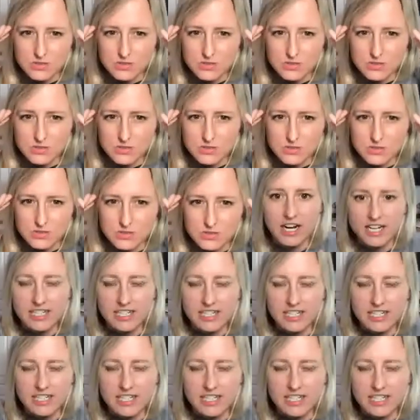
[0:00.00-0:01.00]
when you're trying to
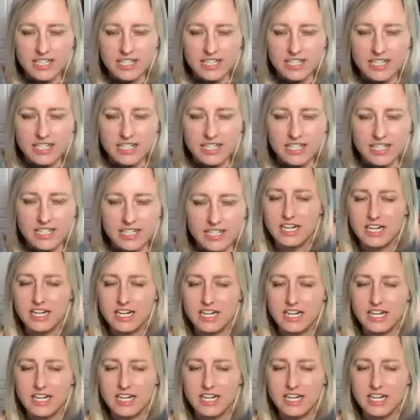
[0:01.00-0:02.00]
lay out your data and
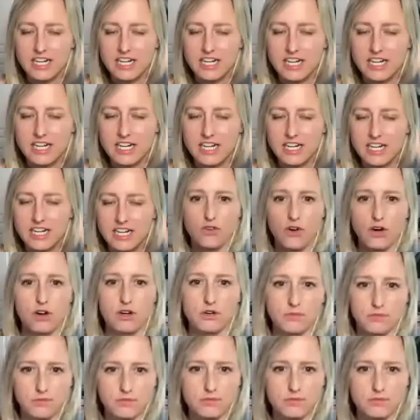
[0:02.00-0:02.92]
spread it out as far